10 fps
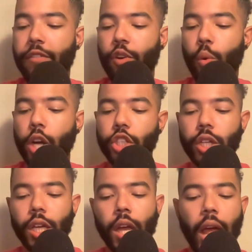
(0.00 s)
If you're
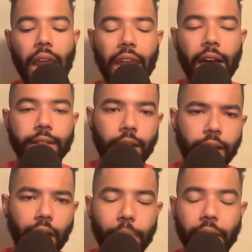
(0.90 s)
watching Locked On
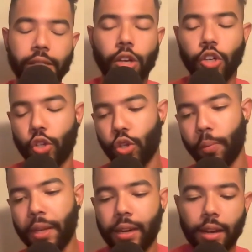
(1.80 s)
Diamondbacks on YouTube,
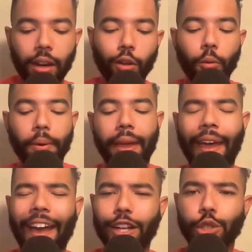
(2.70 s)
needed a little bit
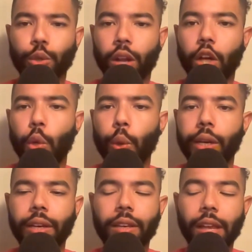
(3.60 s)
extra luck
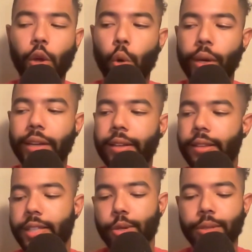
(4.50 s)
going into
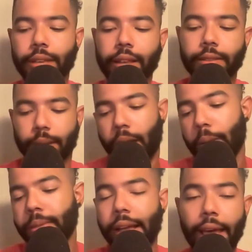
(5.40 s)
this series against the
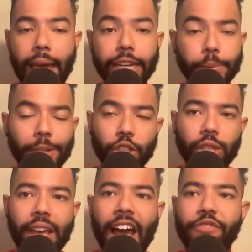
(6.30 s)
Cubs, and
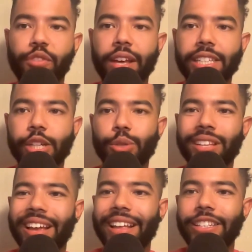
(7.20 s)
especially after that series
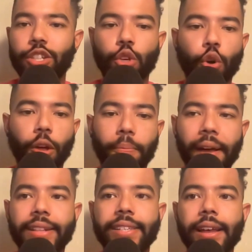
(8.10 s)
against the New York
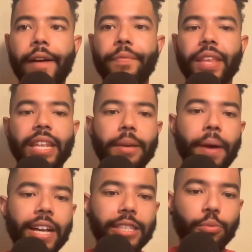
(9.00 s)
Mets. The
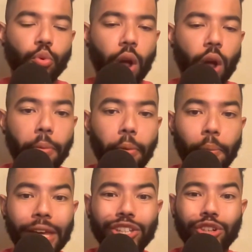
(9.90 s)
D-backs
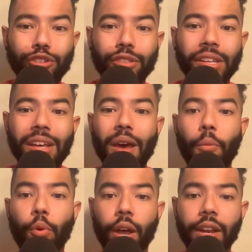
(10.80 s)
probable pitchers,
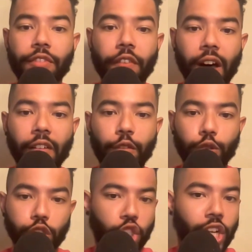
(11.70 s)
Brandon Pfaadt
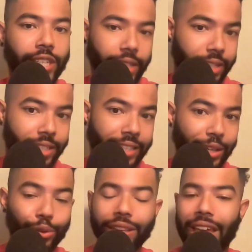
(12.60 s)
versus Justin
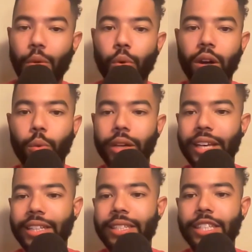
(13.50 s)
Steele in game one. We
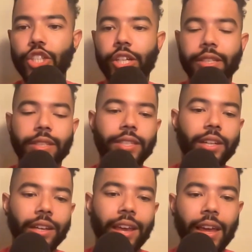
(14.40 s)
get to see Justin
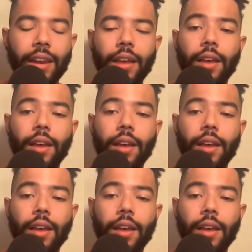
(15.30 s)
Steele again.